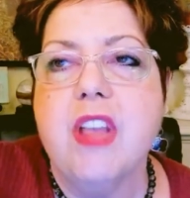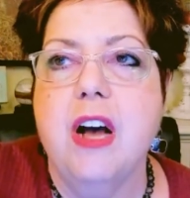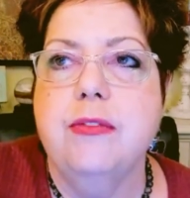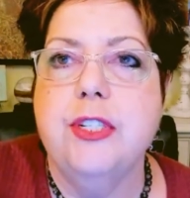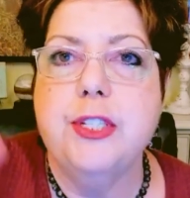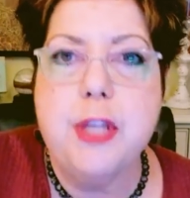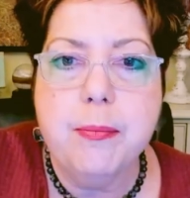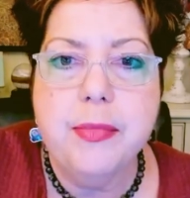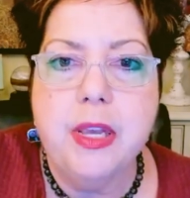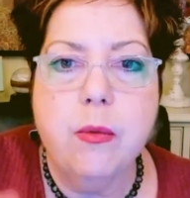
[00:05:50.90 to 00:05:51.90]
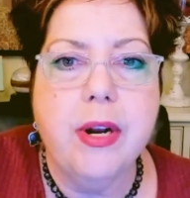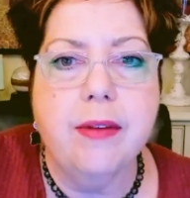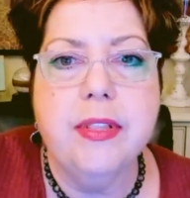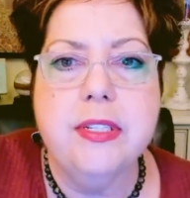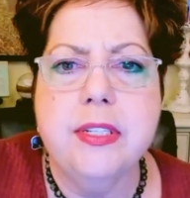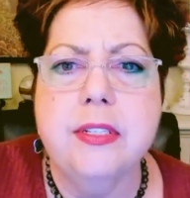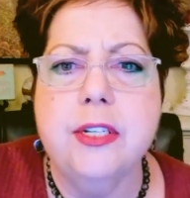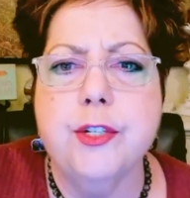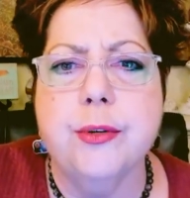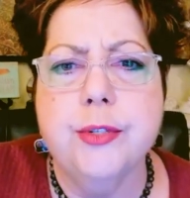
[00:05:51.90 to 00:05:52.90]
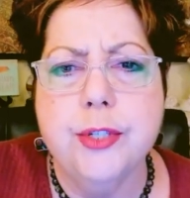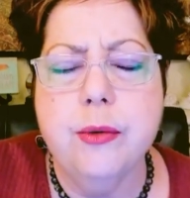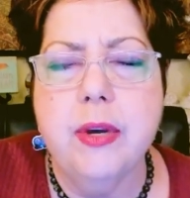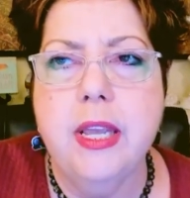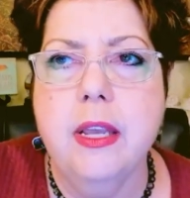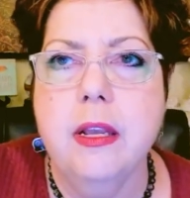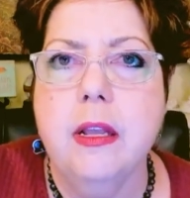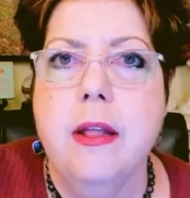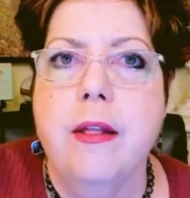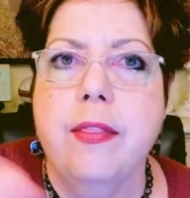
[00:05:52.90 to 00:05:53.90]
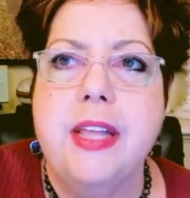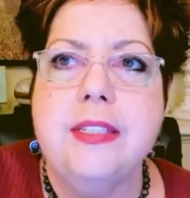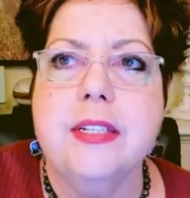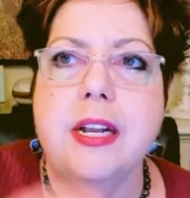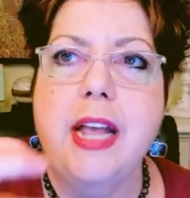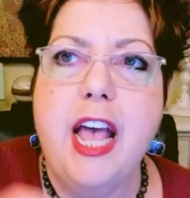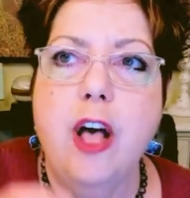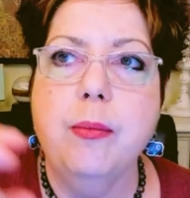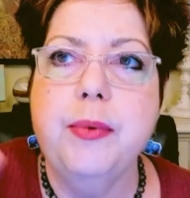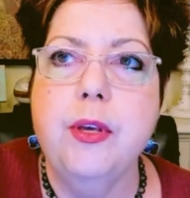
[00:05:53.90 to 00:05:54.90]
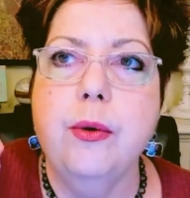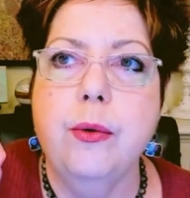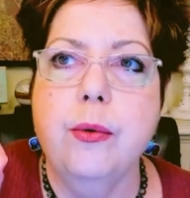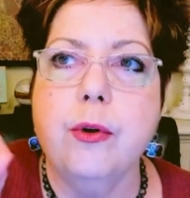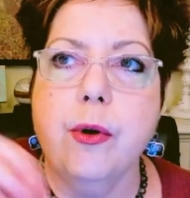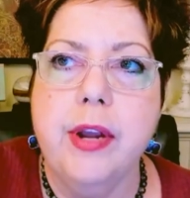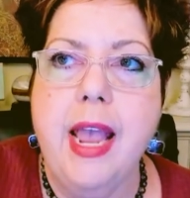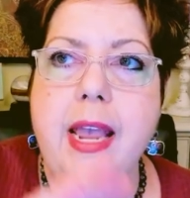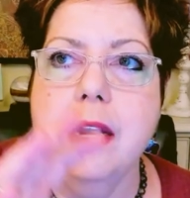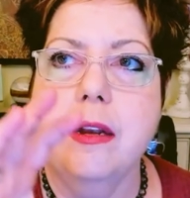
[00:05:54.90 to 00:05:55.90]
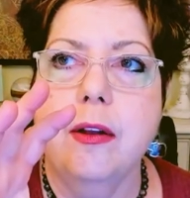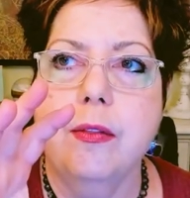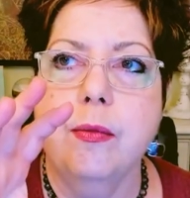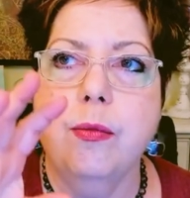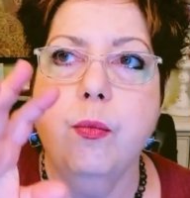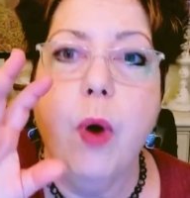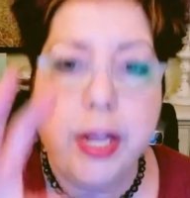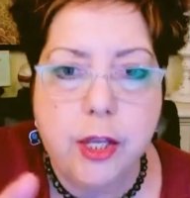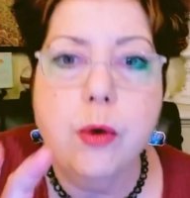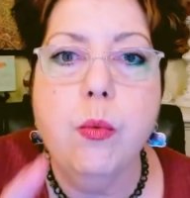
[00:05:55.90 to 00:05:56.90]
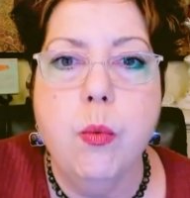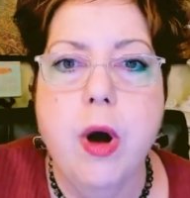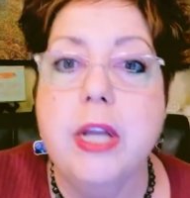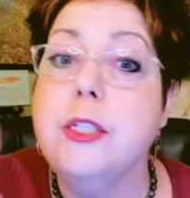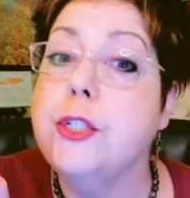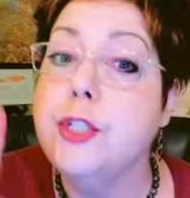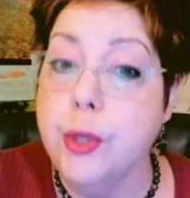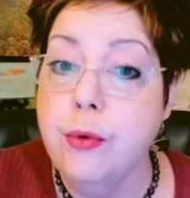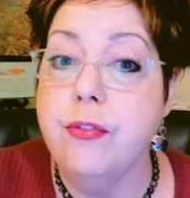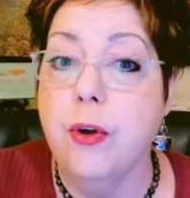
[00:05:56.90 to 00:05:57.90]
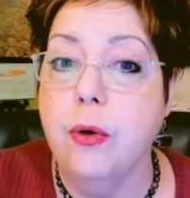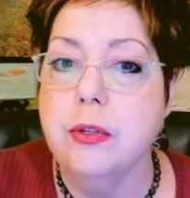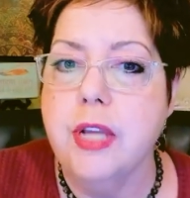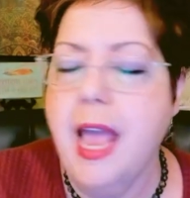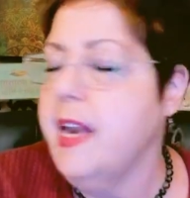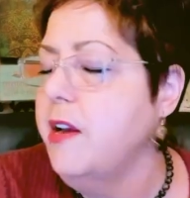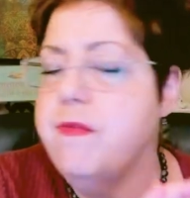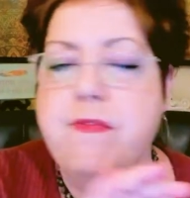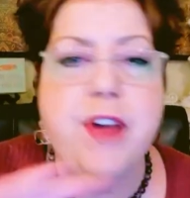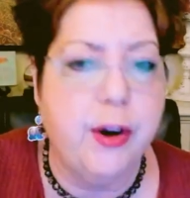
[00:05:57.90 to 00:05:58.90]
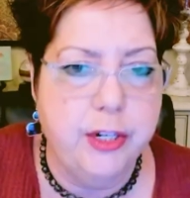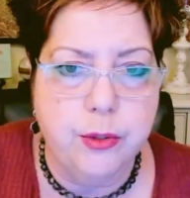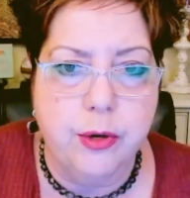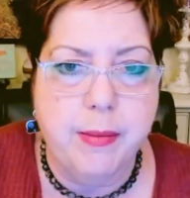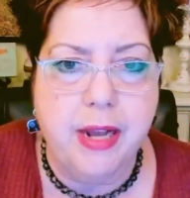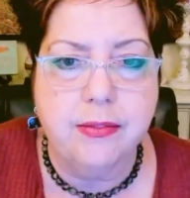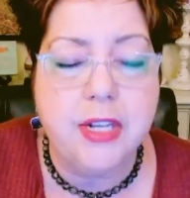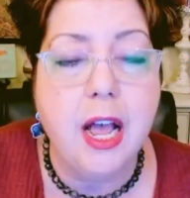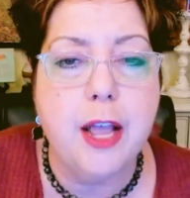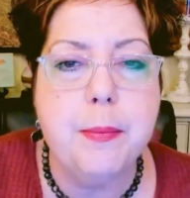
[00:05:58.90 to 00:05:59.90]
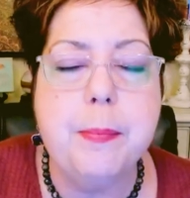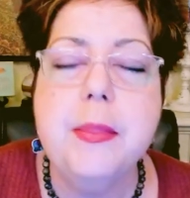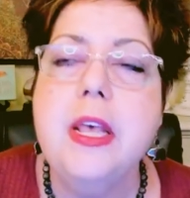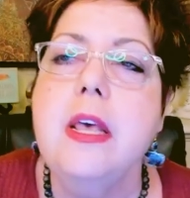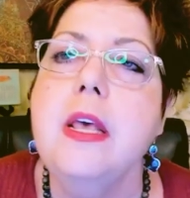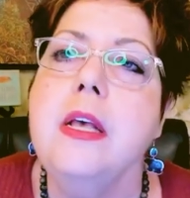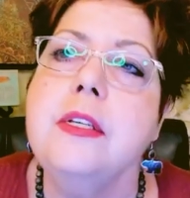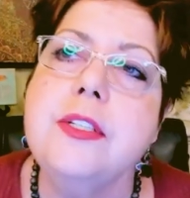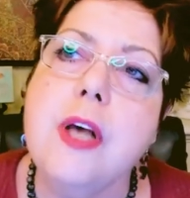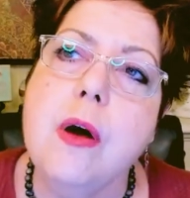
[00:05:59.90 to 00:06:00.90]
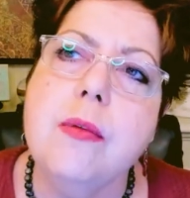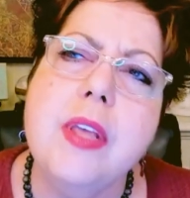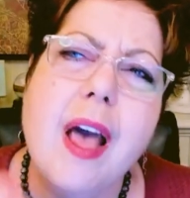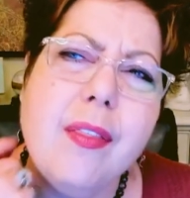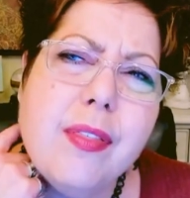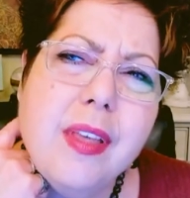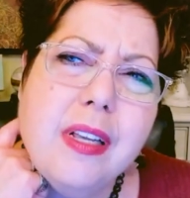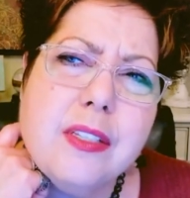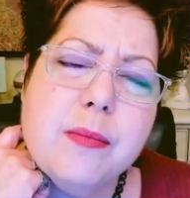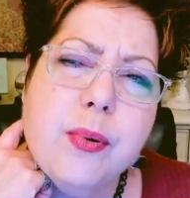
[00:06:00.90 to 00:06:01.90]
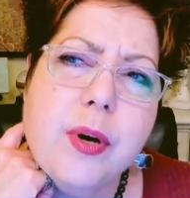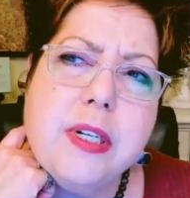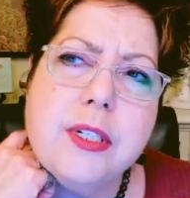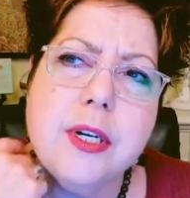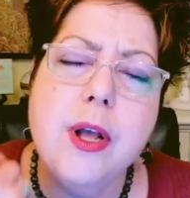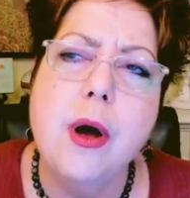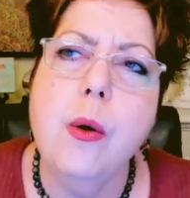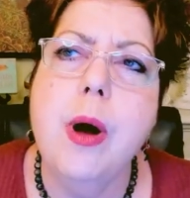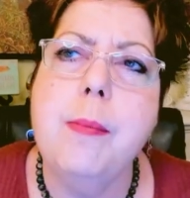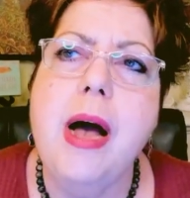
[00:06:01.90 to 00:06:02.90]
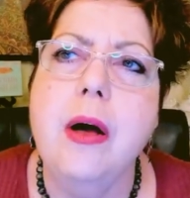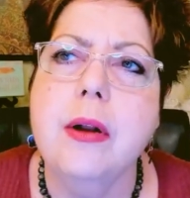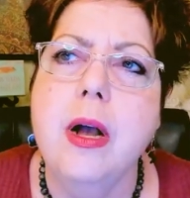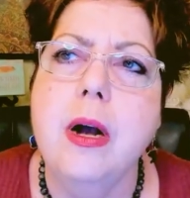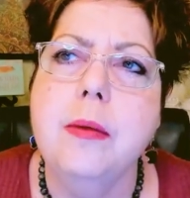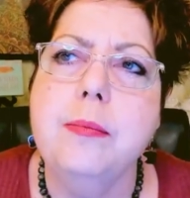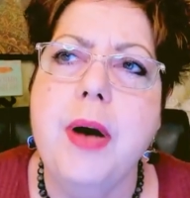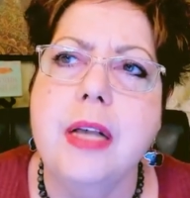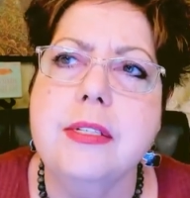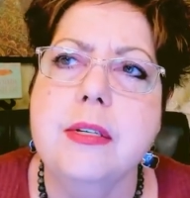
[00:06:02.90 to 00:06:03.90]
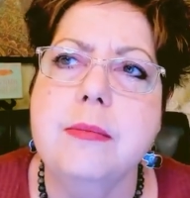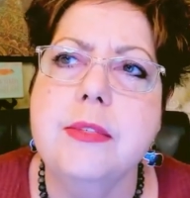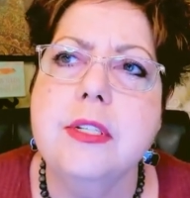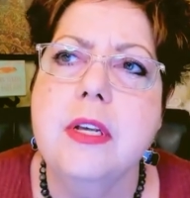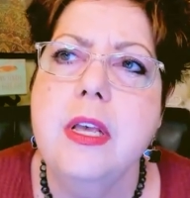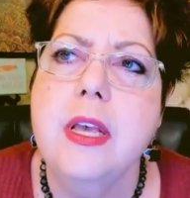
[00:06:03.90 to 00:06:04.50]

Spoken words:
of something, whatever this is that you're doing, that's going to help you create what you want twofold and in a very short amount of time. So the other thing it's important to know about possums